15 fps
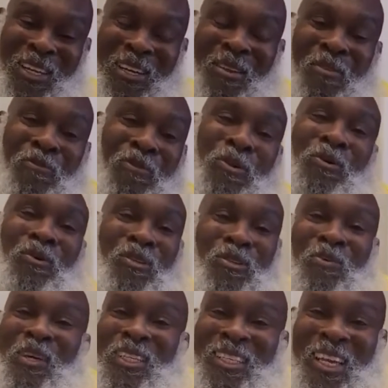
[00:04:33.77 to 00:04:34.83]
and influence
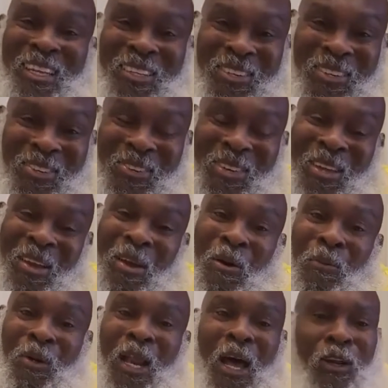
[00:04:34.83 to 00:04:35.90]
what they do
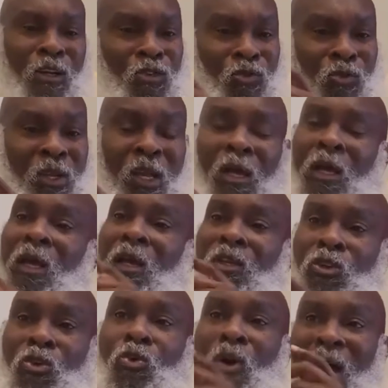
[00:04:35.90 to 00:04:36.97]
without us.
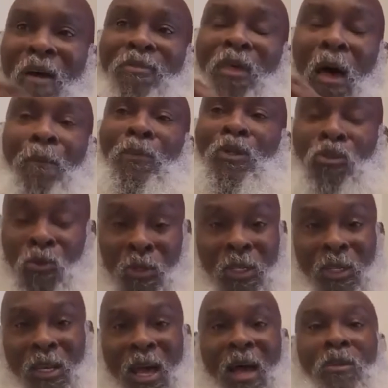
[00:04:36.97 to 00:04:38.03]
You have the
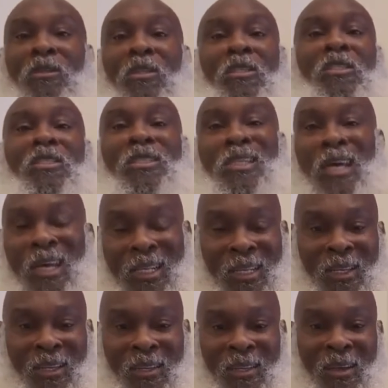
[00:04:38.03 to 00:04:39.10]
opportunity now to
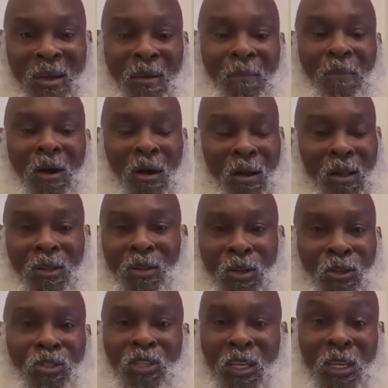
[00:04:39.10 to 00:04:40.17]
study all of
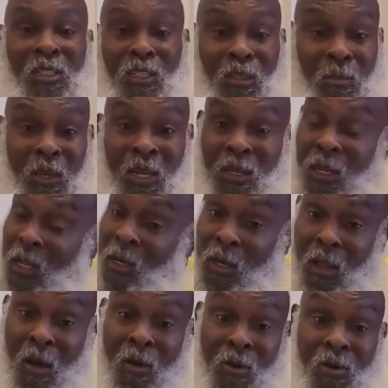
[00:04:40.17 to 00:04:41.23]
those things as men, let
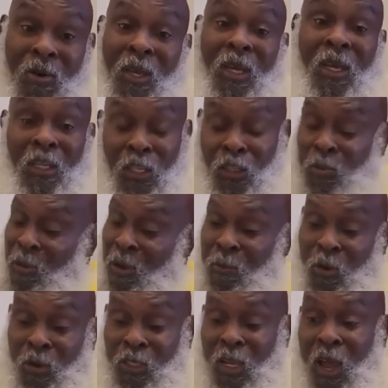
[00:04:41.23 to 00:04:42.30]
alone to spend
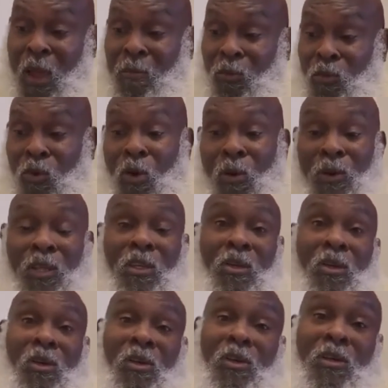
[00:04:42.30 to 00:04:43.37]
more time growing in
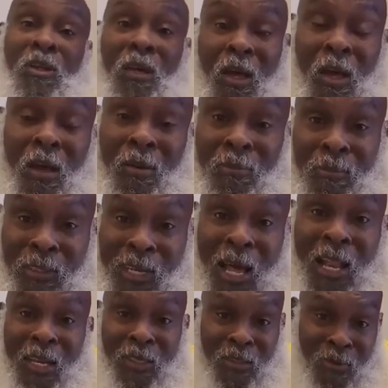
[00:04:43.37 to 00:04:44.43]
your
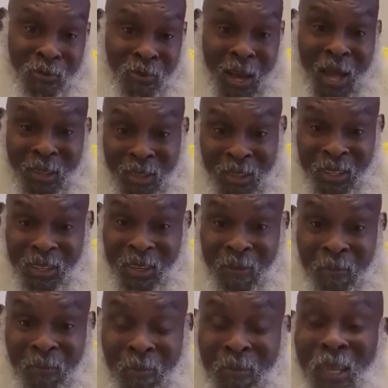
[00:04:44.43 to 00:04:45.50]
knowledge of fatherhood.
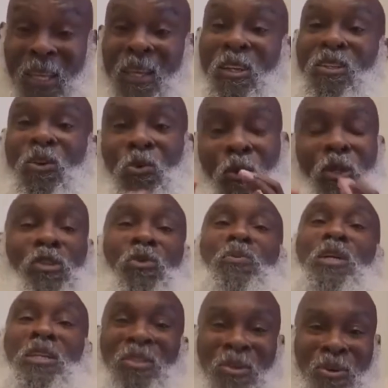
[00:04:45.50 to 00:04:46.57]
So what do
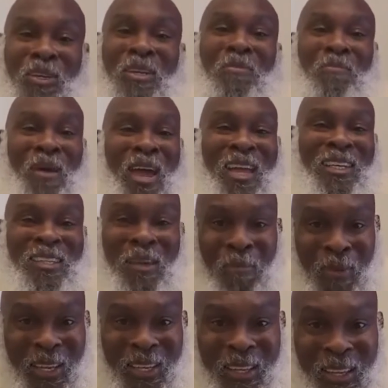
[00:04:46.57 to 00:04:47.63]
we do in the
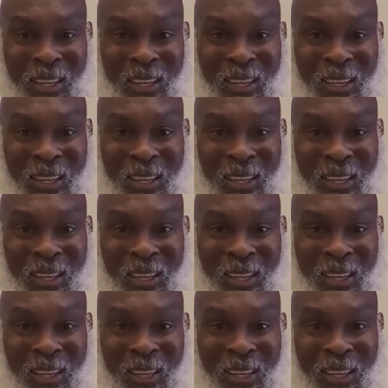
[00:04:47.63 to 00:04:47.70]
pandemic?